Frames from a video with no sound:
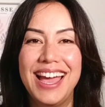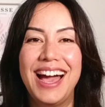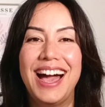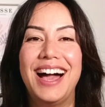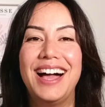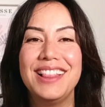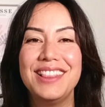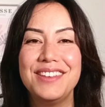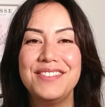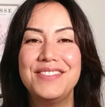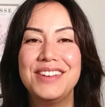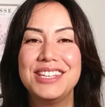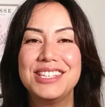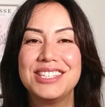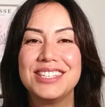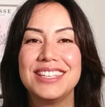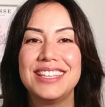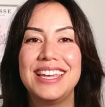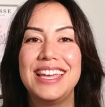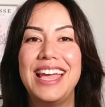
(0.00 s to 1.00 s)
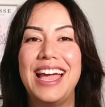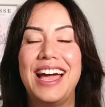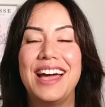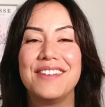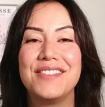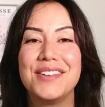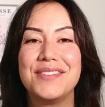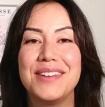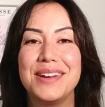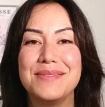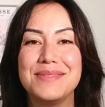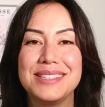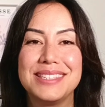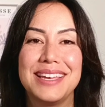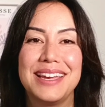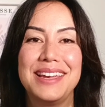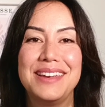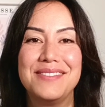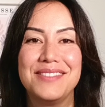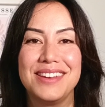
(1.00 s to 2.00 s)
I'll eventually have a
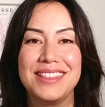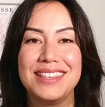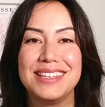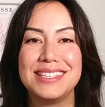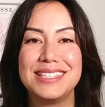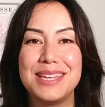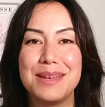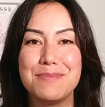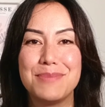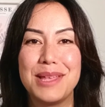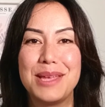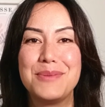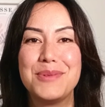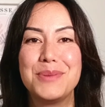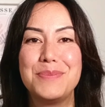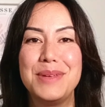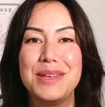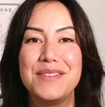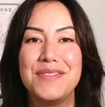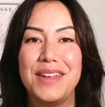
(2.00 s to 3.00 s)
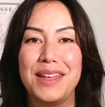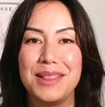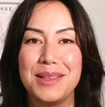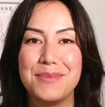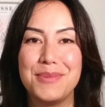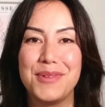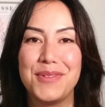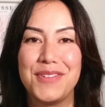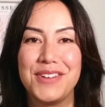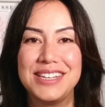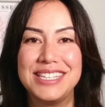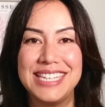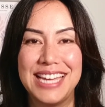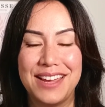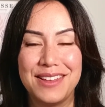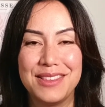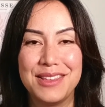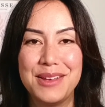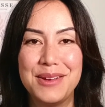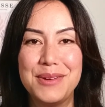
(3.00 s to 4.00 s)
website where this template will be available for
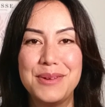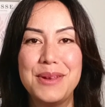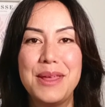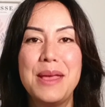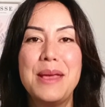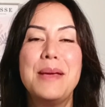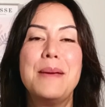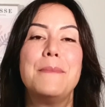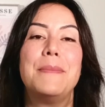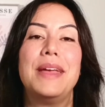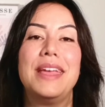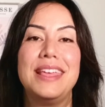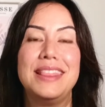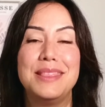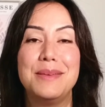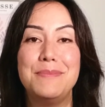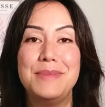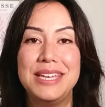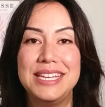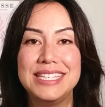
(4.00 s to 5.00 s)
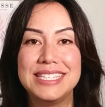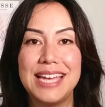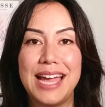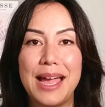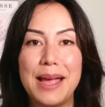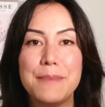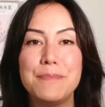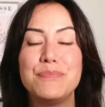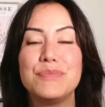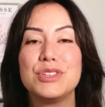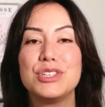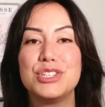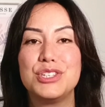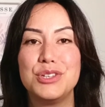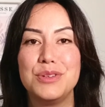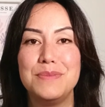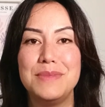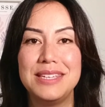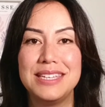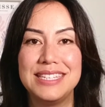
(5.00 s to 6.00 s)
download, but in the meantime,
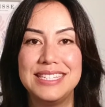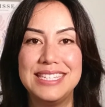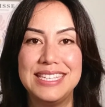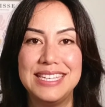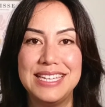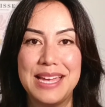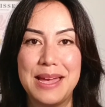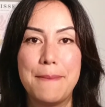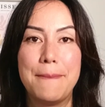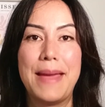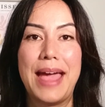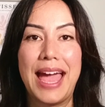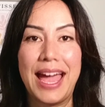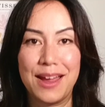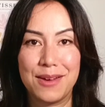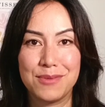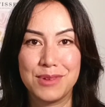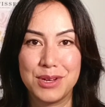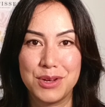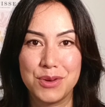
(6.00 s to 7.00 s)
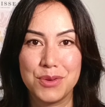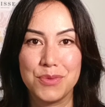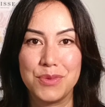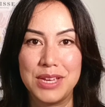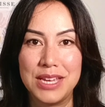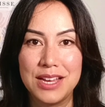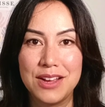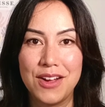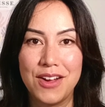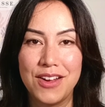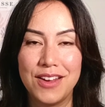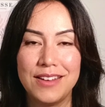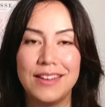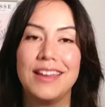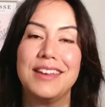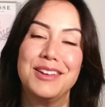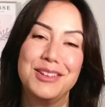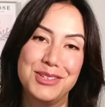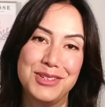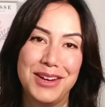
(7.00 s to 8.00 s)
shoot me a DM at RenoRecon
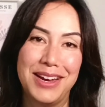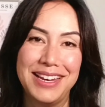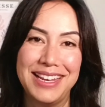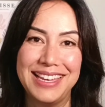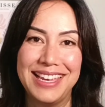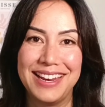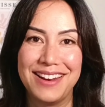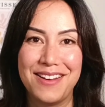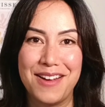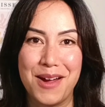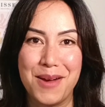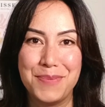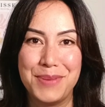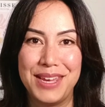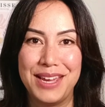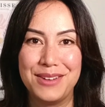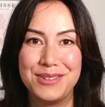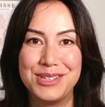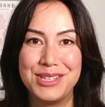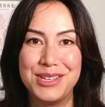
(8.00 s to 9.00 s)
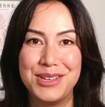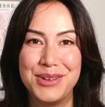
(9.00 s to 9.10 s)
and I'll try to get a copy out to